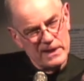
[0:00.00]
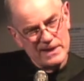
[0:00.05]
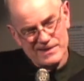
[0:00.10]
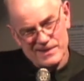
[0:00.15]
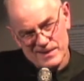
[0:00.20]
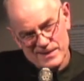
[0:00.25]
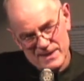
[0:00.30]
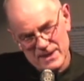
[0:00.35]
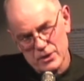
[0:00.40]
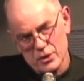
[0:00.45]
It
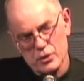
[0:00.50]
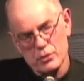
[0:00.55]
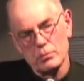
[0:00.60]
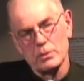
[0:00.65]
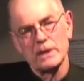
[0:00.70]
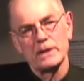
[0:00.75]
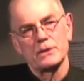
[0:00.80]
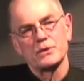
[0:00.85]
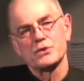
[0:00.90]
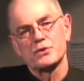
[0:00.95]

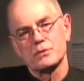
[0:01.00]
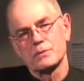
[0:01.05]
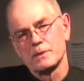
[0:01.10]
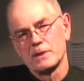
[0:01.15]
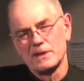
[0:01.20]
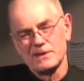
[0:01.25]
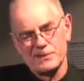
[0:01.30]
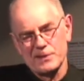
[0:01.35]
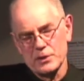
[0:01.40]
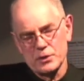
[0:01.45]

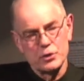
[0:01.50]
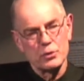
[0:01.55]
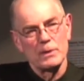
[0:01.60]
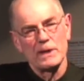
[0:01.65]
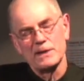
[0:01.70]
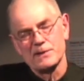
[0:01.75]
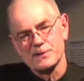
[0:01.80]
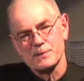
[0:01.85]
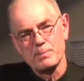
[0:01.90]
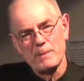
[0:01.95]

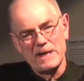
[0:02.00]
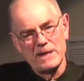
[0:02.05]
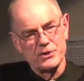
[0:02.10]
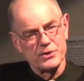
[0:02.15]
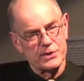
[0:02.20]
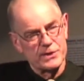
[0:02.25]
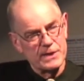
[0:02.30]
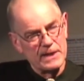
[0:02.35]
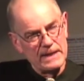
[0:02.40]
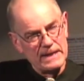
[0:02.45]
situates Major
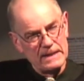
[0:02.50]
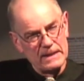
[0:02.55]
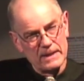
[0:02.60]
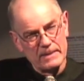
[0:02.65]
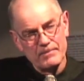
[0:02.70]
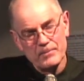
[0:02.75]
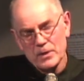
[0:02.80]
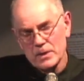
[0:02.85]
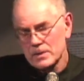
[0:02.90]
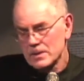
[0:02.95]

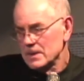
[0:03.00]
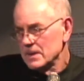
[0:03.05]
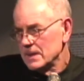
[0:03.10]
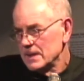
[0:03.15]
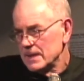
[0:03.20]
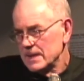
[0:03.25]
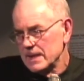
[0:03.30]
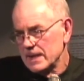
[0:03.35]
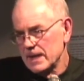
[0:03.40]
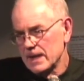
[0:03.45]
Taylor
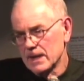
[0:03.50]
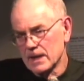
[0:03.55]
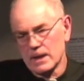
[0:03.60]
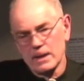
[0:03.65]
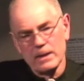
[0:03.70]
in